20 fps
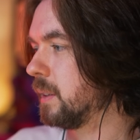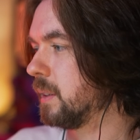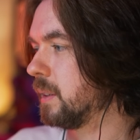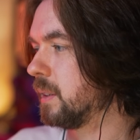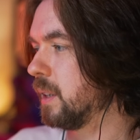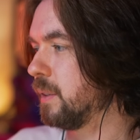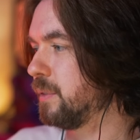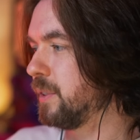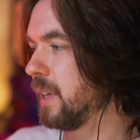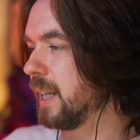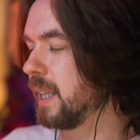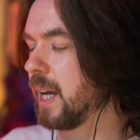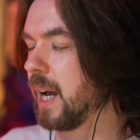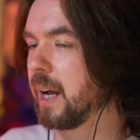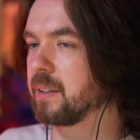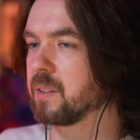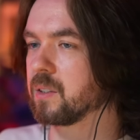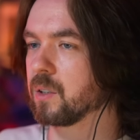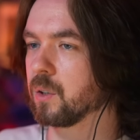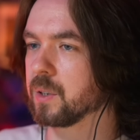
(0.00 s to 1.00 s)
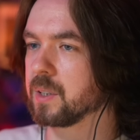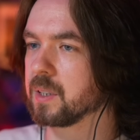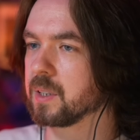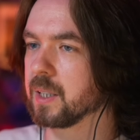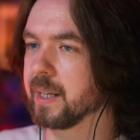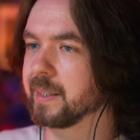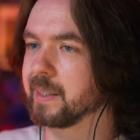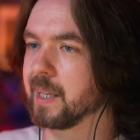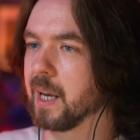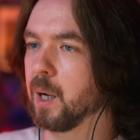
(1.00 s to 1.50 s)
stuff like that. So
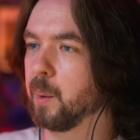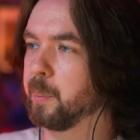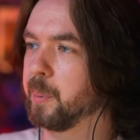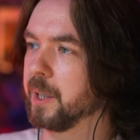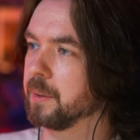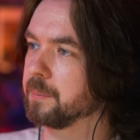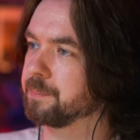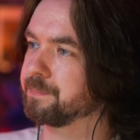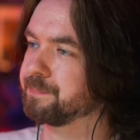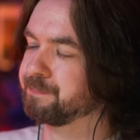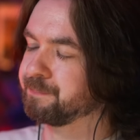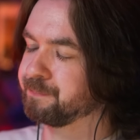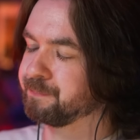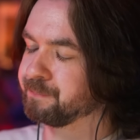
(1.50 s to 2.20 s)
it's helping.